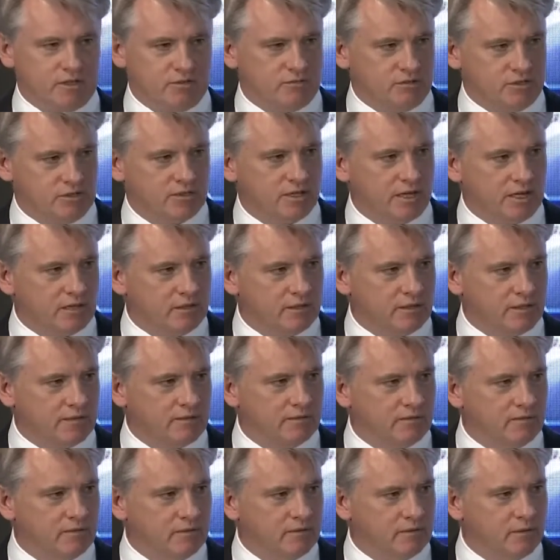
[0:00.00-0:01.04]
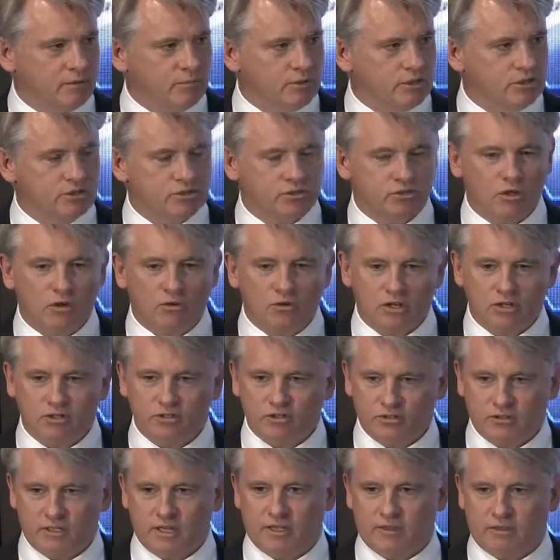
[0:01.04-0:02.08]
recycling, and we just don't
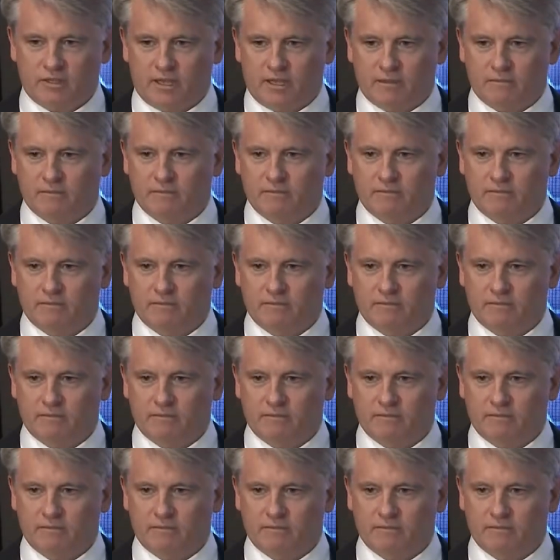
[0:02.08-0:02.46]
understand that.